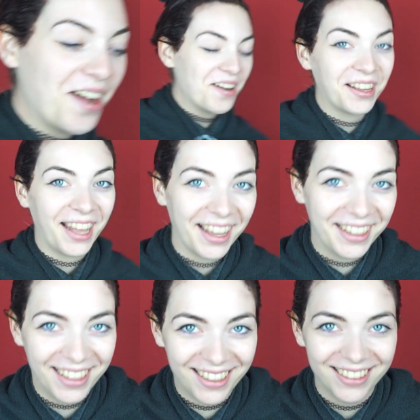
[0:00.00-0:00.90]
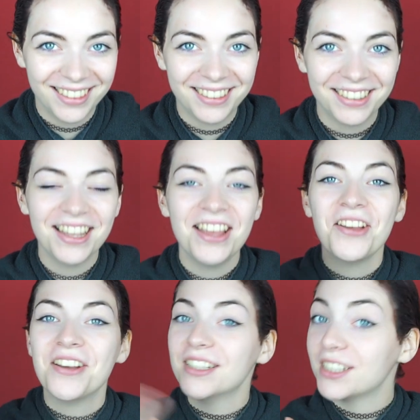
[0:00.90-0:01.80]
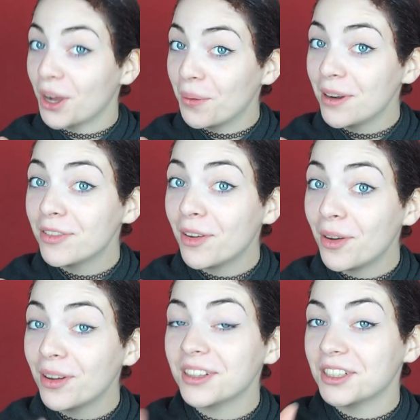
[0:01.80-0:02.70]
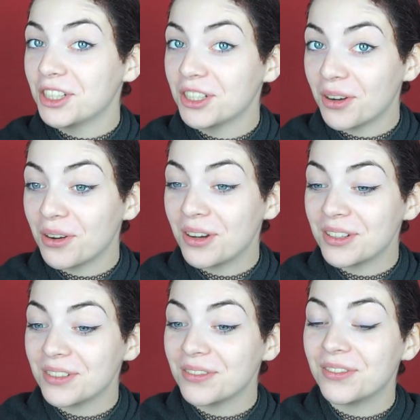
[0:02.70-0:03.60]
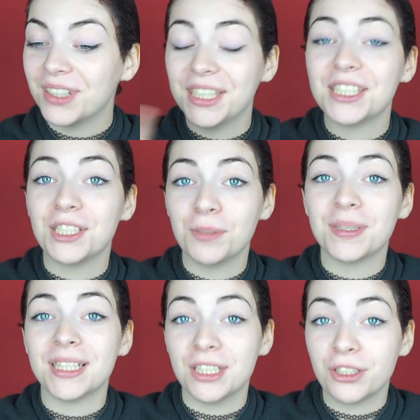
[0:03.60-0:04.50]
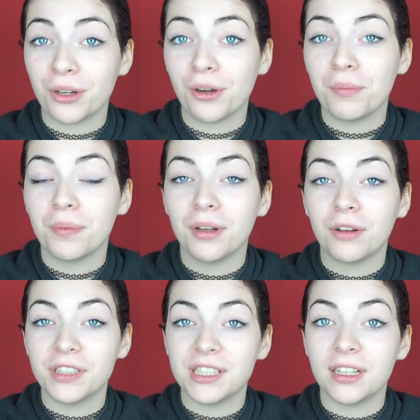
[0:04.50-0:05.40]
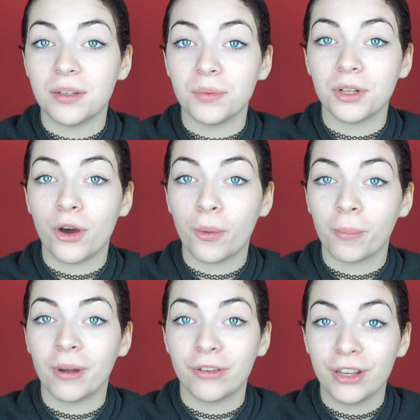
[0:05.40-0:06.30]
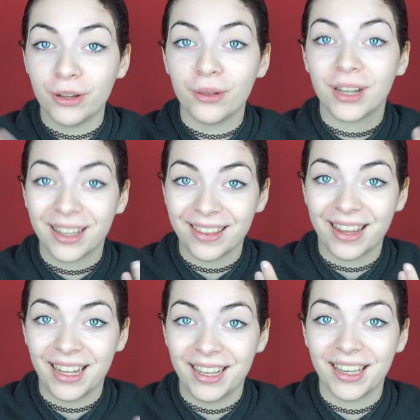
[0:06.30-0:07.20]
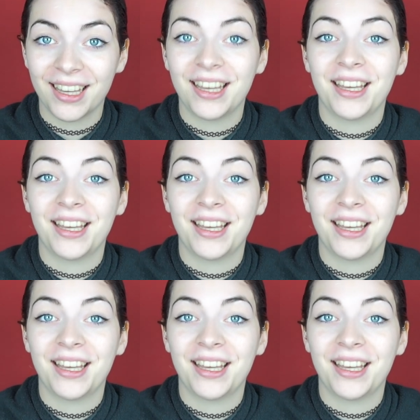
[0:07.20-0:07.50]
Okay, sorry for the short, really stupid intro, but obviously I didn't want to open my video looking like